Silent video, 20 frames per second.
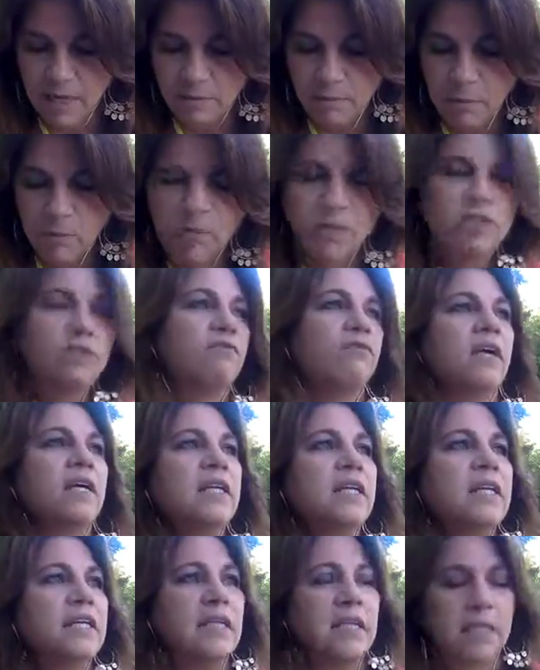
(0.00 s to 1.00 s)
But what's
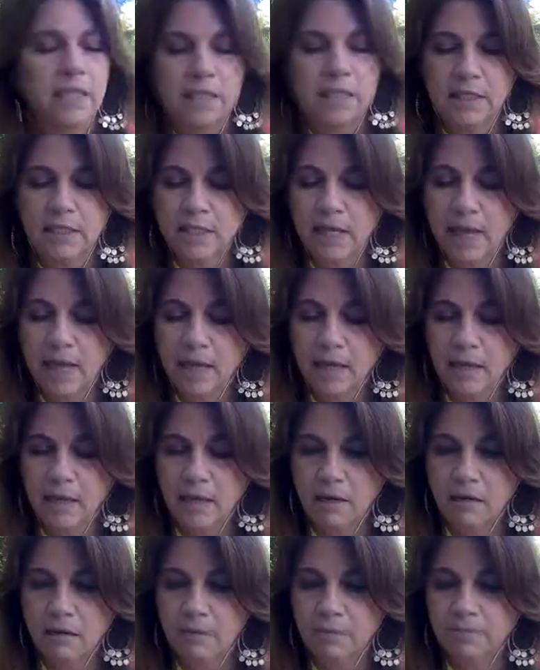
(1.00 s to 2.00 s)
funny is that
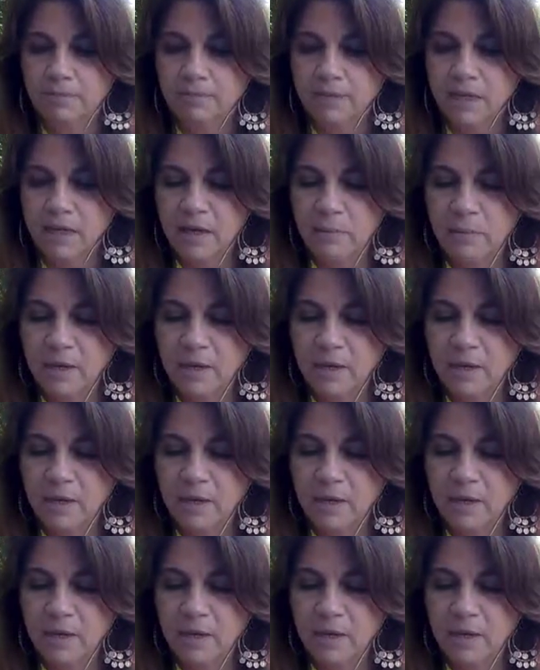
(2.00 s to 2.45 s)
a